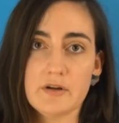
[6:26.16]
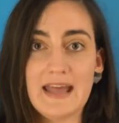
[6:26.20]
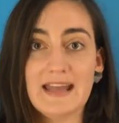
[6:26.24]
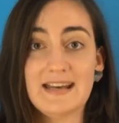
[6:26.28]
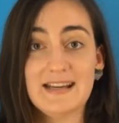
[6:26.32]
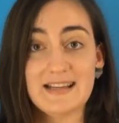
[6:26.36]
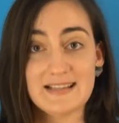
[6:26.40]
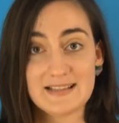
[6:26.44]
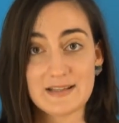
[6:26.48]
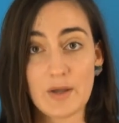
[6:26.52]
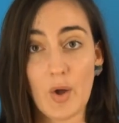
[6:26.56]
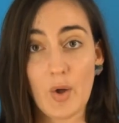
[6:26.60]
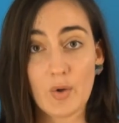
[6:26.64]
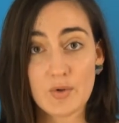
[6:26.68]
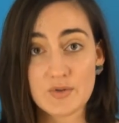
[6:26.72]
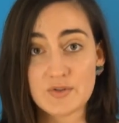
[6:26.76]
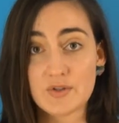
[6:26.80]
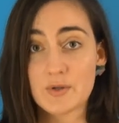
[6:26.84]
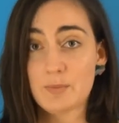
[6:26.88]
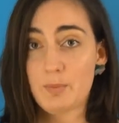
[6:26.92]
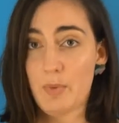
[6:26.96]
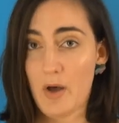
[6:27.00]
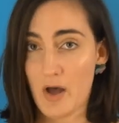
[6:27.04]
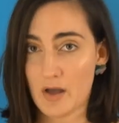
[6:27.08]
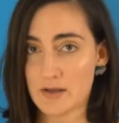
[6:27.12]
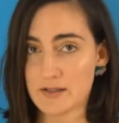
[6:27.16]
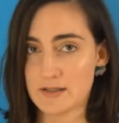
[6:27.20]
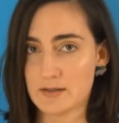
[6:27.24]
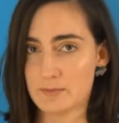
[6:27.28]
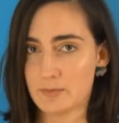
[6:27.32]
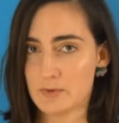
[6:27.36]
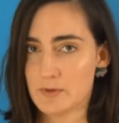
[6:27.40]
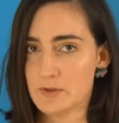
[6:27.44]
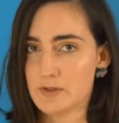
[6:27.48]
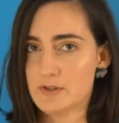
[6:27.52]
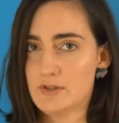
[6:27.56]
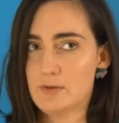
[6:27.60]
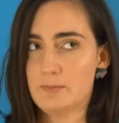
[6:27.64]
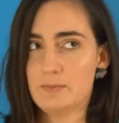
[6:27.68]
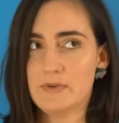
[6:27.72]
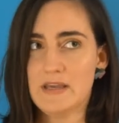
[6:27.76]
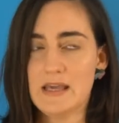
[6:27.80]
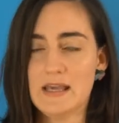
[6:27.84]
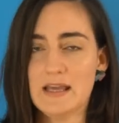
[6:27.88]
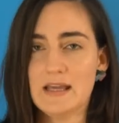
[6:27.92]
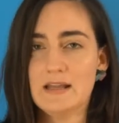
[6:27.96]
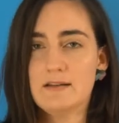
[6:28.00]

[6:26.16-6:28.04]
It is also possible to be